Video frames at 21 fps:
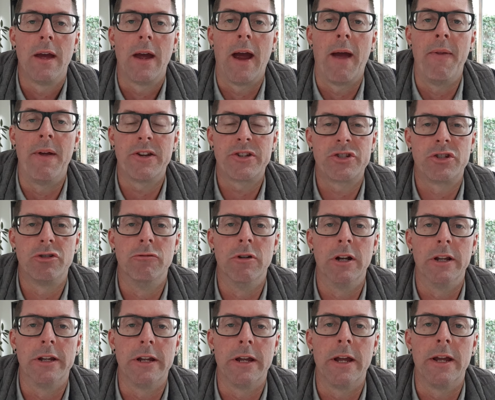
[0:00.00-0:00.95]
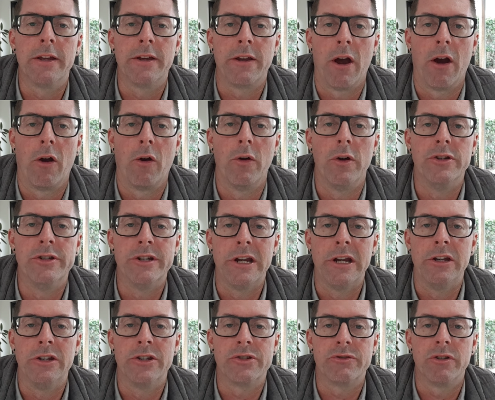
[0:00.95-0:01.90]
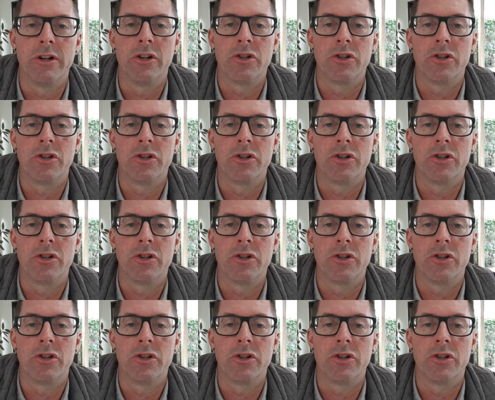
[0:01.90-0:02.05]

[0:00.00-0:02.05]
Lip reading: and that's to really encourage industry